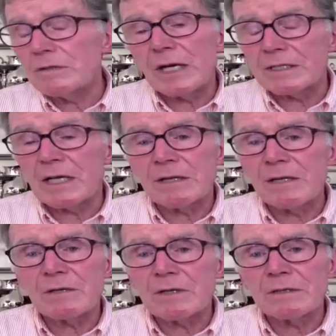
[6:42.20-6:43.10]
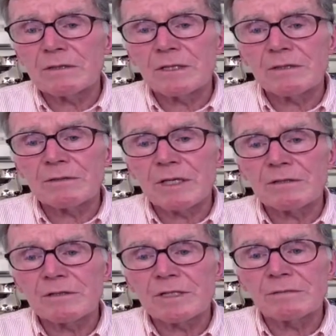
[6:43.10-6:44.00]
Yes, I think that
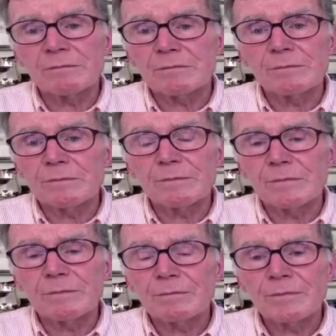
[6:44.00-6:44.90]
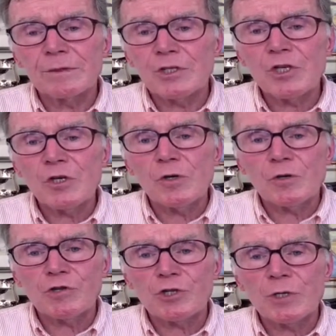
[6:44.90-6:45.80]
there's a
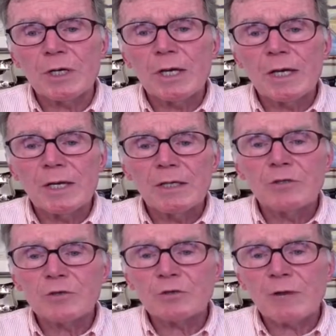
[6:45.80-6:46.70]
huge, you